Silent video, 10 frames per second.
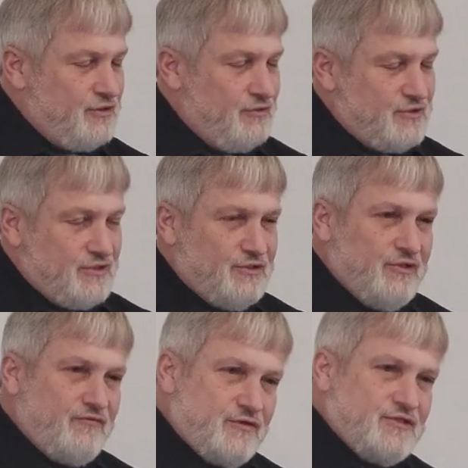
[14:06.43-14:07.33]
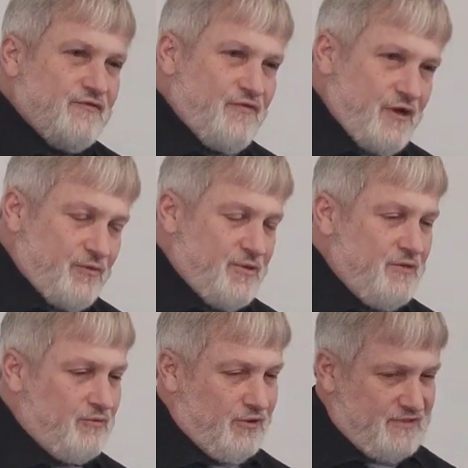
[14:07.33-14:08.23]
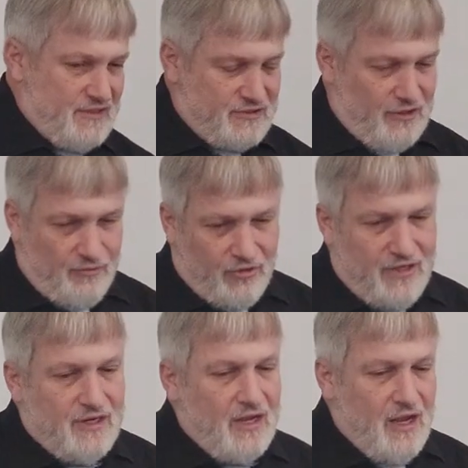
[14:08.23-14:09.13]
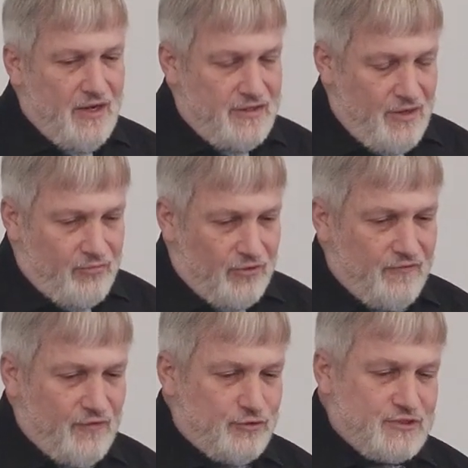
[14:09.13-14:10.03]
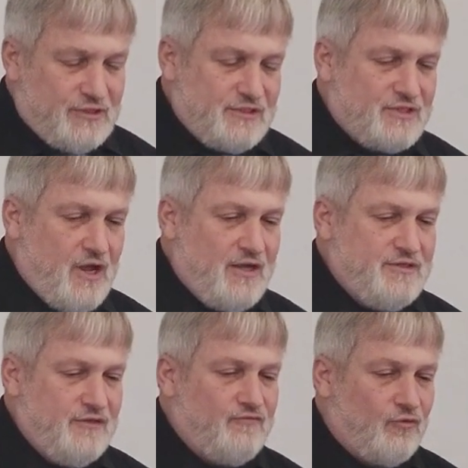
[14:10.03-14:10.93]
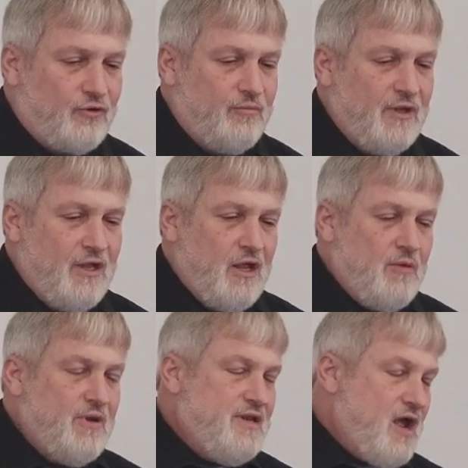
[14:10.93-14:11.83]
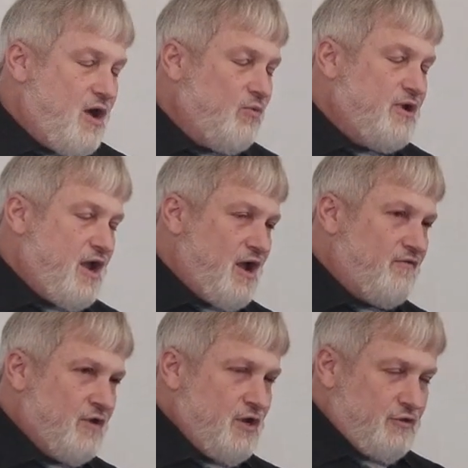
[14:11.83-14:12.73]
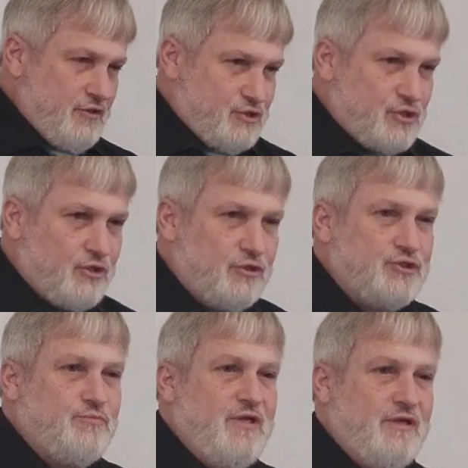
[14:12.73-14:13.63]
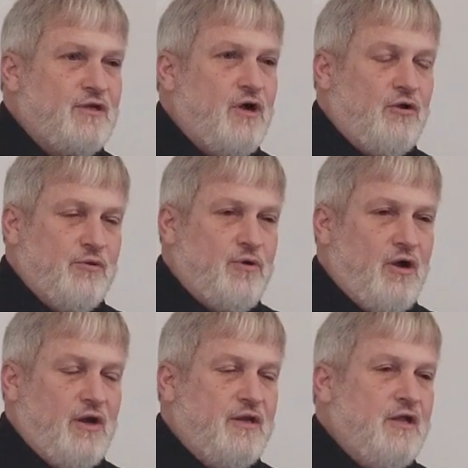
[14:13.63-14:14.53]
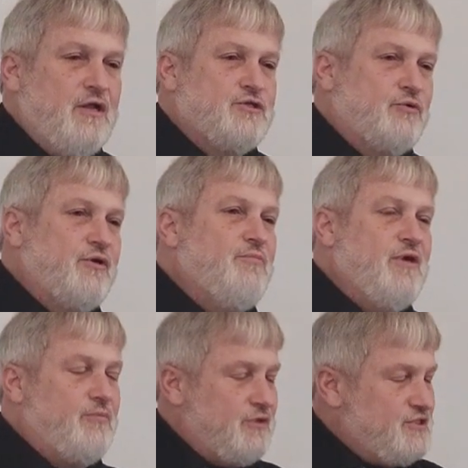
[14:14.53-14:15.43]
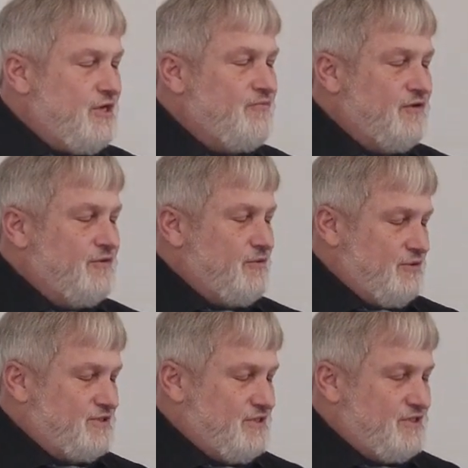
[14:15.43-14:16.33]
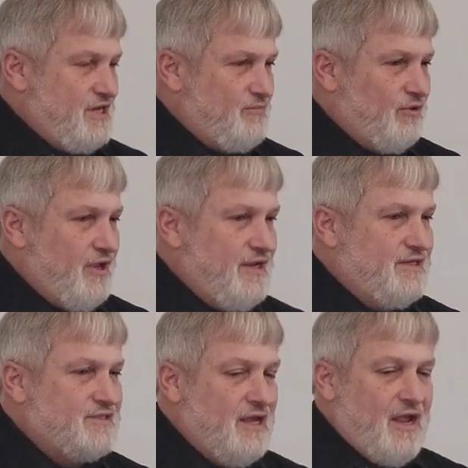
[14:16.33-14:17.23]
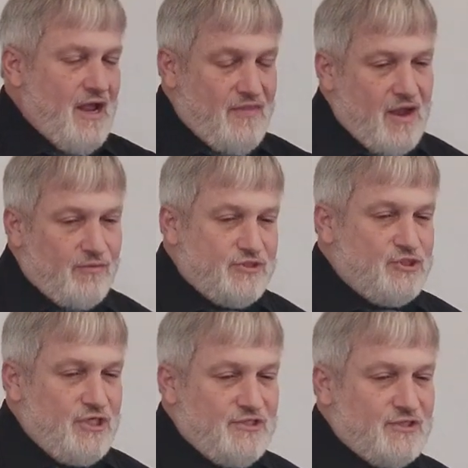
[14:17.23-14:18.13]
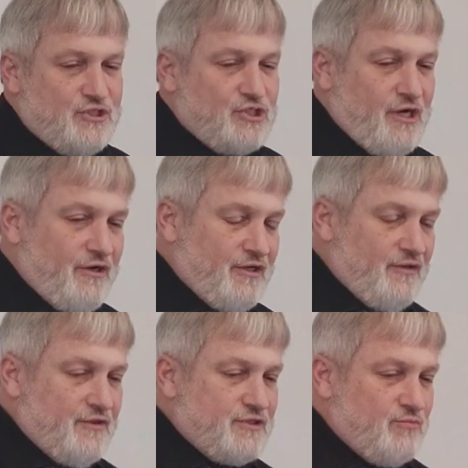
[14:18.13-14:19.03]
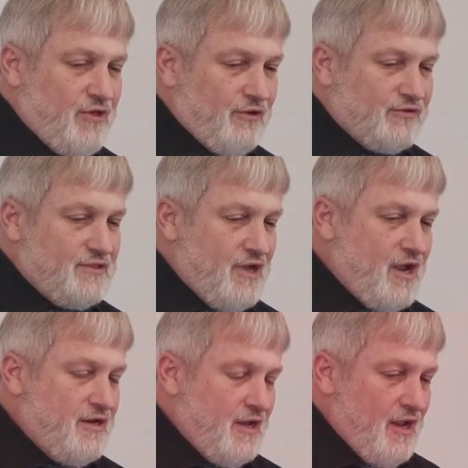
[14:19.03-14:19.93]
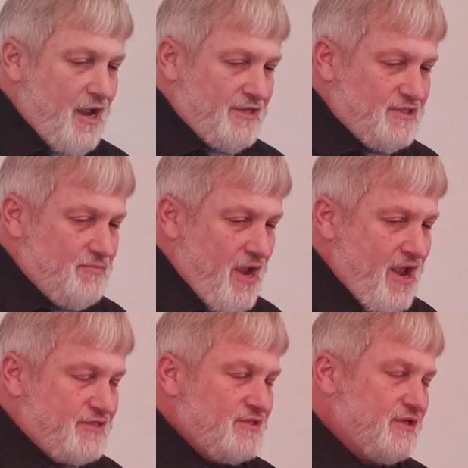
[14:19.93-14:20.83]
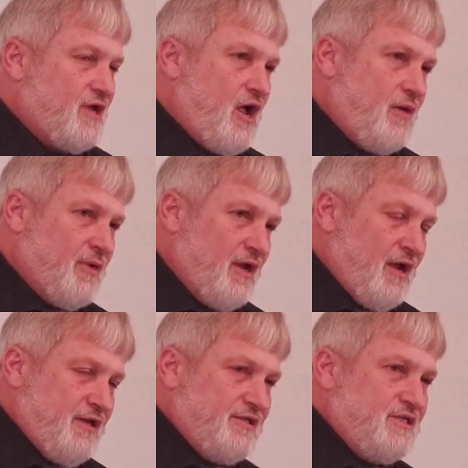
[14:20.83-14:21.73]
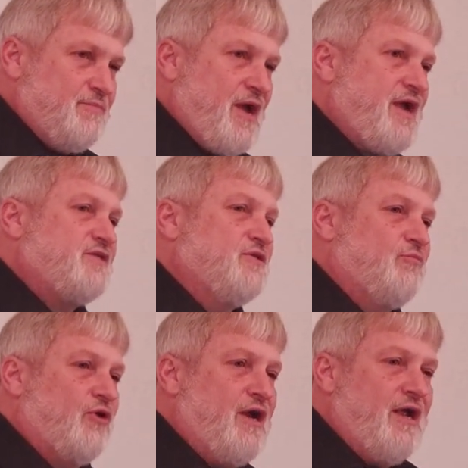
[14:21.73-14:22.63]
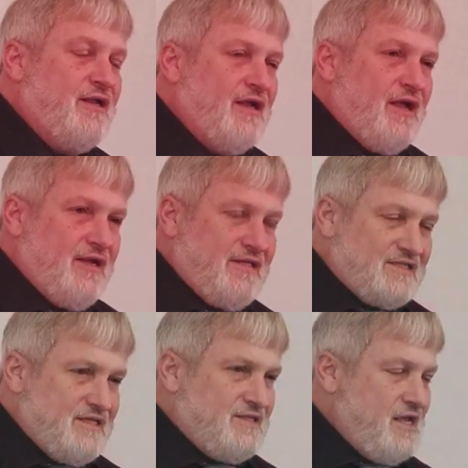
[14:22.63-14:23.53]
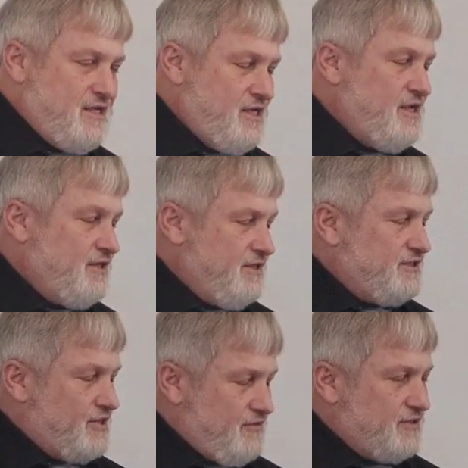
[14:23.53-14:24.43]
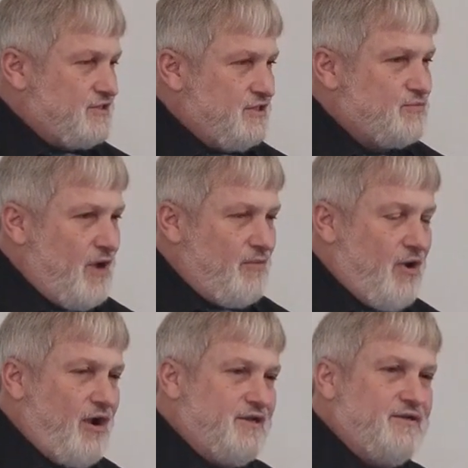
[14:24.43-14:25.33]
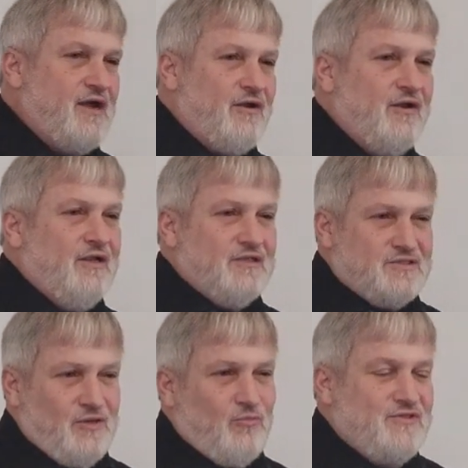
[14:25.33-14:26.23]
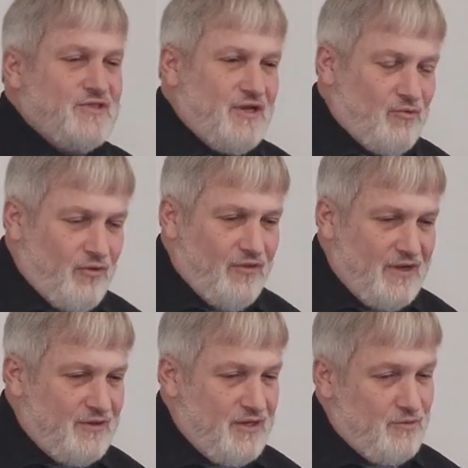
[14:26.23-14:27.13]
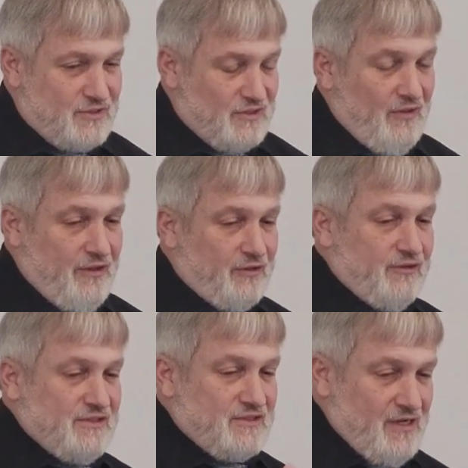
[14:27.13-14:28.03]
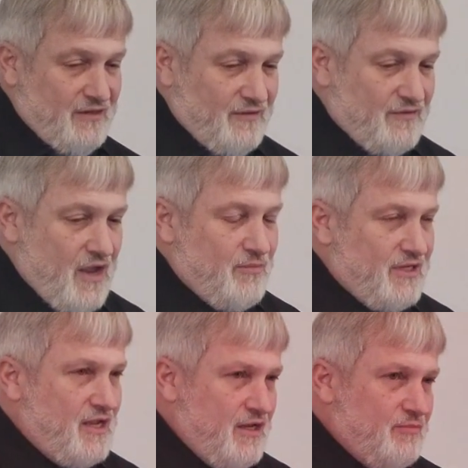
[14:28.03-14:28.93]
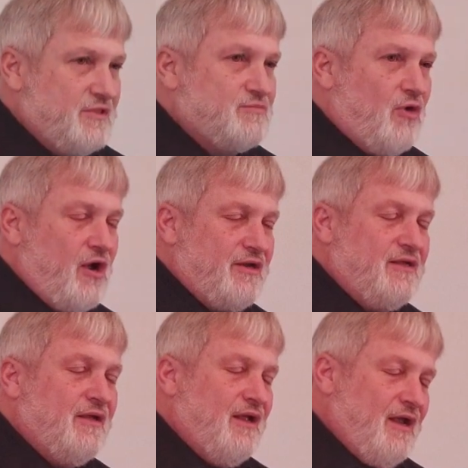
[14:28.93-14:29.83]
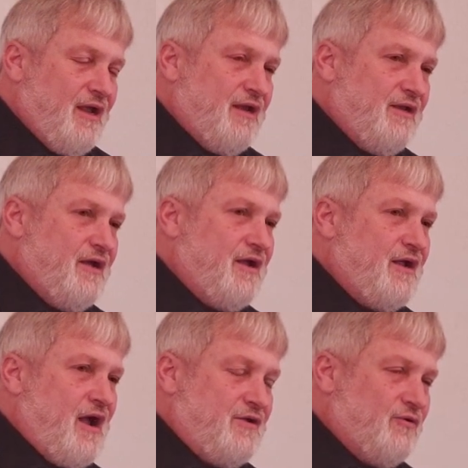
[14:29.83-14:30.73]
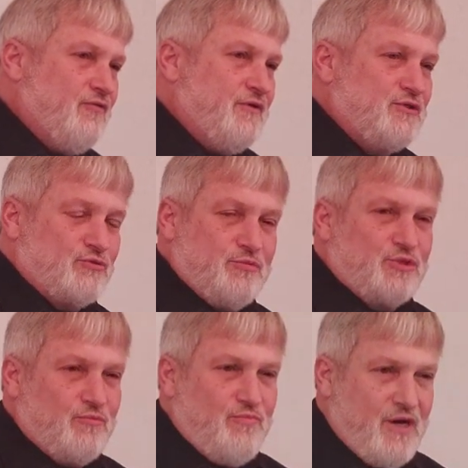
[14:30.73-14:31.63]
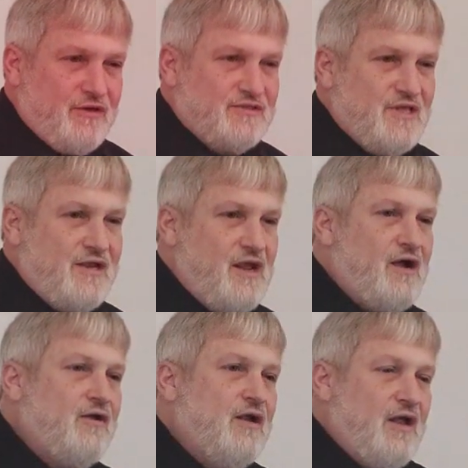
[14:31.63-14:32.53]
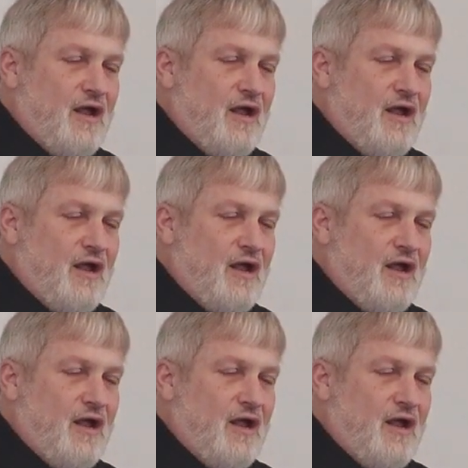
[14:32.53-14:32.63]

It was a deliverance of their people as they celebrate a number of those things God did for them. But now we have the church being called upon to remember something that was to take place. And that was Jesus sharing in this meal tonight as he passed the cup and as he passed the bread and he said, Take, eat. And he said, This is my body. Now, some would say, well, they, he was literally saying that that became his body. And uh, I don't think scripture bears that out.